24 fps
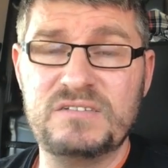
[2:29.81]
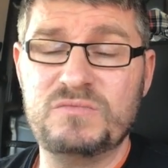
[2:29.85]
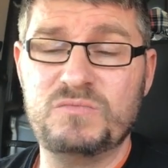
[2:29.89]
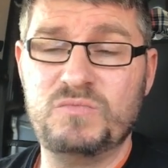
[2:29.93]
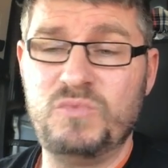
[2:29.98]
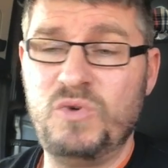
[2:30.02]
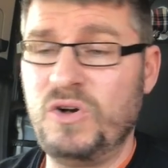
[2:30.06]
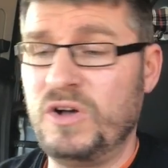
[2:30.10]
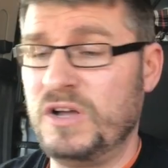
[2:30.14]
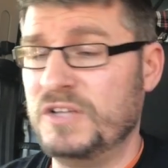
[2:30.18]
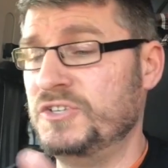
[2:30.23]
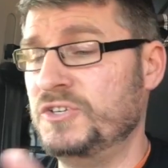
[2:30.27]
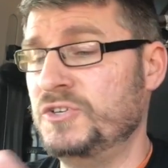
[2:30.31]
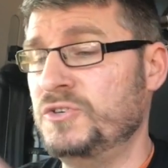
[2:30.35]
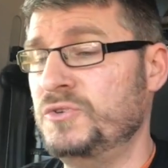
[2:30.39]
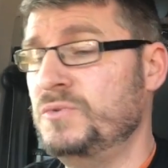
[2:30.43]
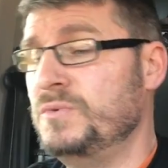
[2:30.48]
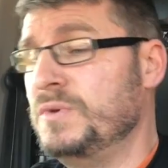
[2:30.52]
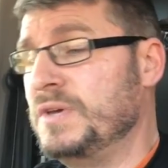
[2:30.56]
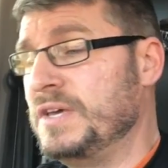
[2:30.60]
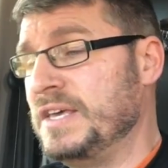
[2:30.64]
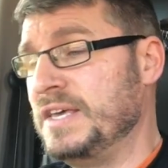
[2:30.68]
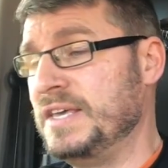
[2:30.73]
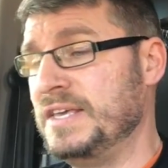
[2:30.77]
What I
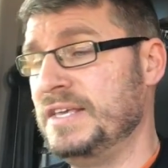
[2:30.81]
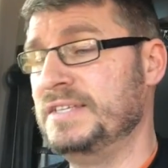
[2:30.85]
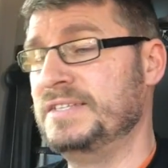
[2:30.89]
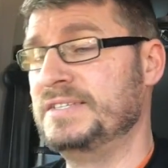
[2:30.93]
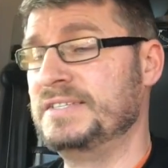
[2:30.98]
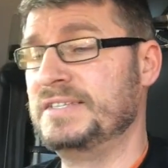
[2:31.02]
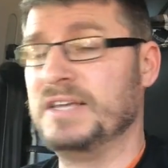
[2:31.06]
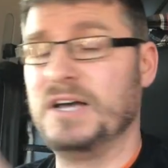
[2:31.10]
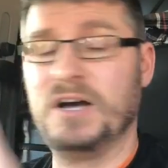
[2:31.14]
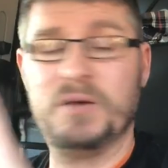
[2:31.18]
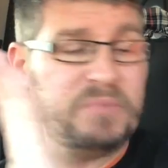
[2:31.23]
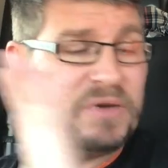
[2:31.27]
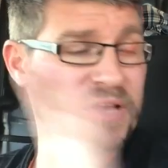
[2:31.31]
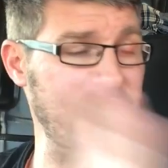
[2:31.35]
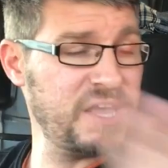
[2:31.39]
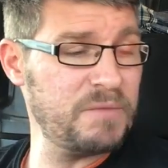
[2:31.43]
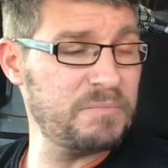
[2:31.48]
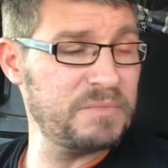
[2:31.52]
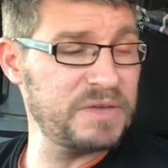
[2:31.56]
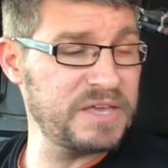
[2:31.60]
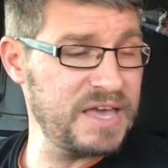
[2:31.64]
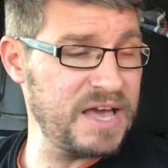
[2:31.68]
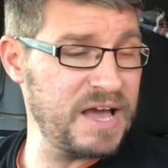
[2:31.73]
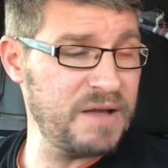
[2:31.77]
do is I pick
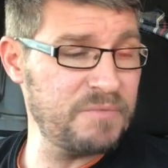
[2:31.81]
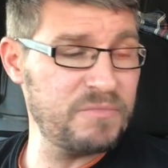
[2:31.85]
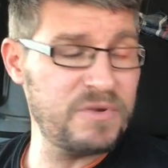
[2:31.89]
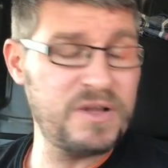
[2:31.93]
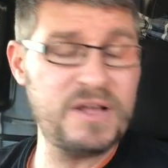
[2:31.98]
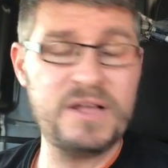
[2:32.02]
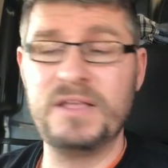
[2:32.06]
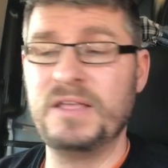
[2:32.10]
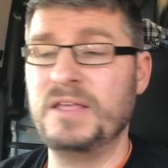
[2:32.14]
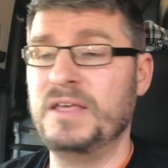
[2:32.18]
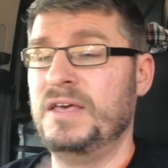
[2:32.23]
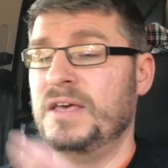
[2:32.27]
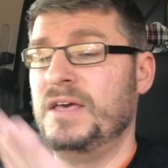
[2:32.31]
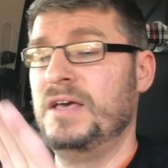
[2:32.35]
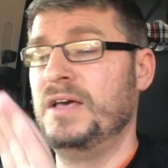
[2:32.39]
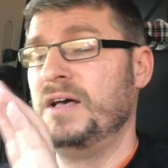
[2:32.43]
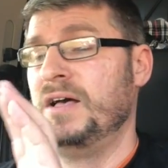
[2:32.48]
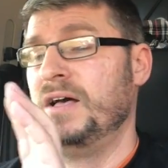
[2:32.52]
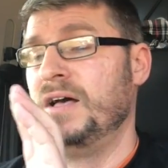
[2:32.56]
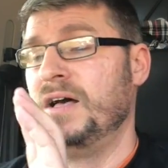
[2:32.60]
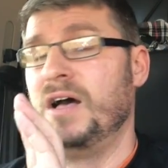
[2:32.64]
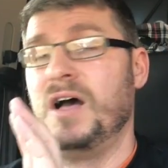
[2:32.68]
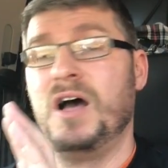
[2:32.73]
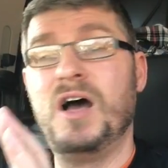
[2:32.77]
up my camera,
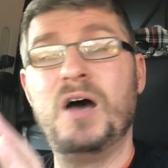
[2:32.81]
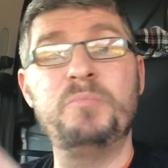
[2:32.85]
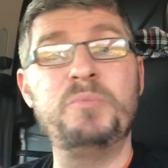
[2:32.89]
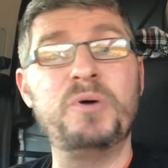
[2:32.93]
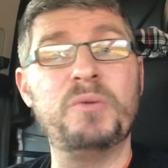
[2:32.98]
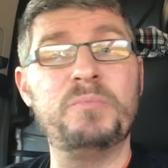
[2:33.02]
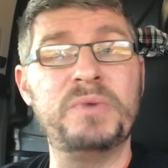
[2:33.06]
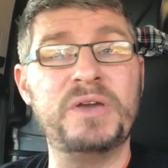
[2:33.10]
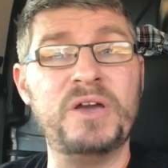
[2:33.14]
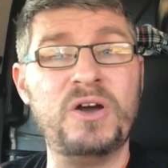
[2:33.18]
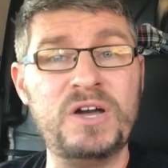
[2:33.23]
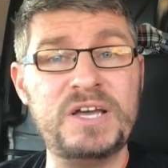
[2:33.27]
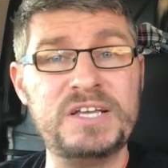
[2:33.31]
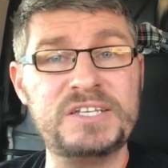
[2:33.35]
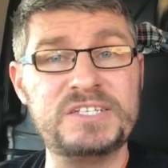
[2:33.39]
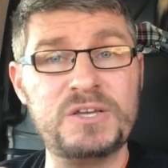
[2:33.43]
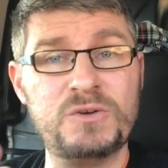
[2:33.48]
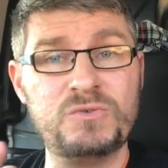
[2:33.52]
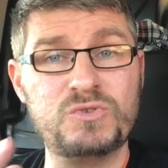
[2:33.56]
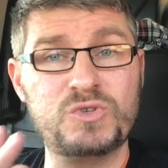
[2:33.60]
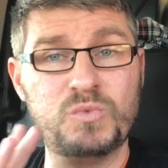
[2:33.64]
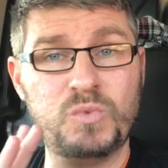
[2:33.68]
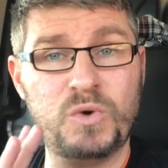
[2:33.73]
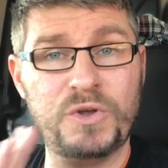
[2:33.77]
I put my
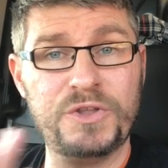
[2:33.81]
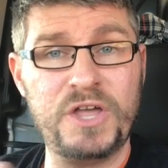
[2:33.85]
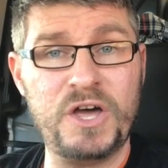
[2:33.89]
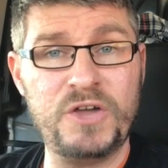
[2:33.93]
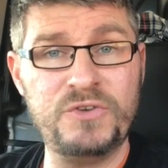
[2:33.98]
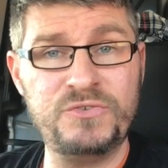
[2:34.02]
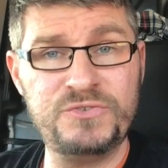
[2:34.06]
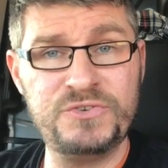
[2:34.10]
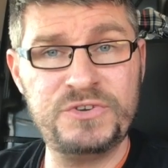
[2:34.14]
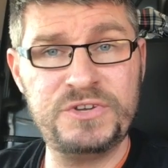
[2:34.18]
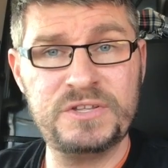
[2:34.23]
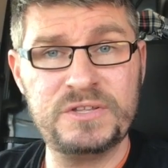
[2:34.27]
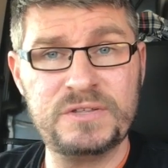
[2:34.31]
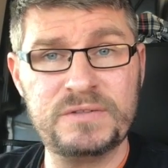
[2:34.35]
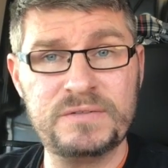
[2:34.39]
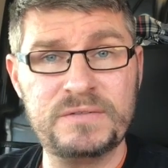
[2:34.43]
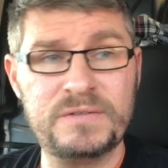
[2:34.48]
ISO to 100,